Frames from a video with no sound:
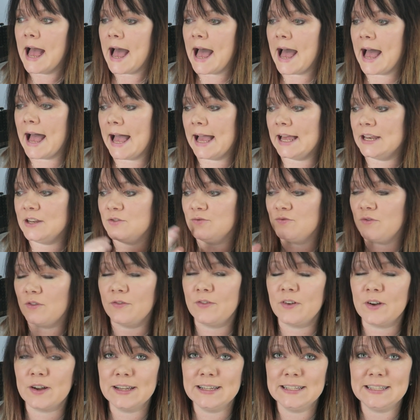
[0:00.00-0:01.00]
and
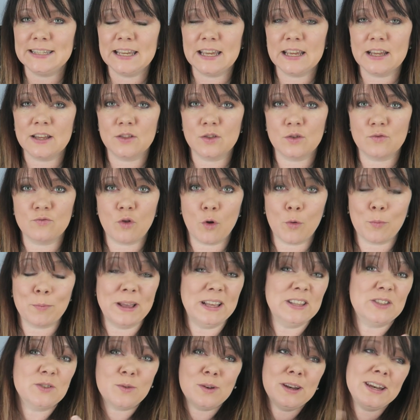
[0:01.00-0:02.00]
revising the wrong
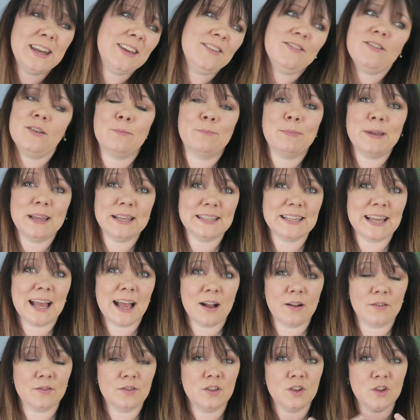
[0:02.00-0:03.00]
bits or leaving bits
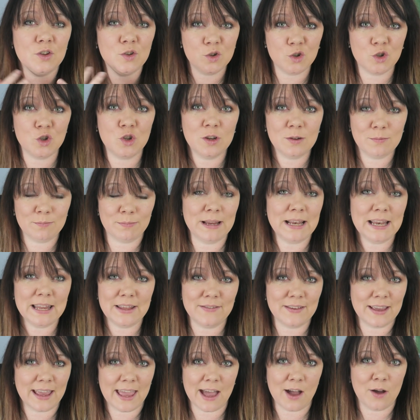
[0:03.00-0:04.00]
out that you shouldn't be
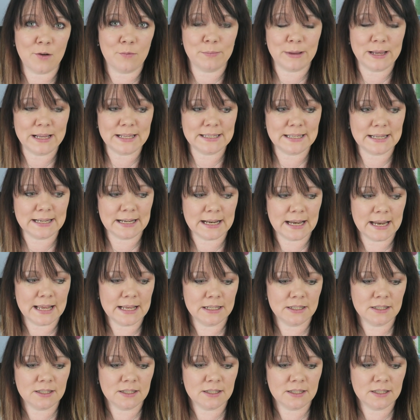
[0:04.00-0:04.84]
leaving out basically.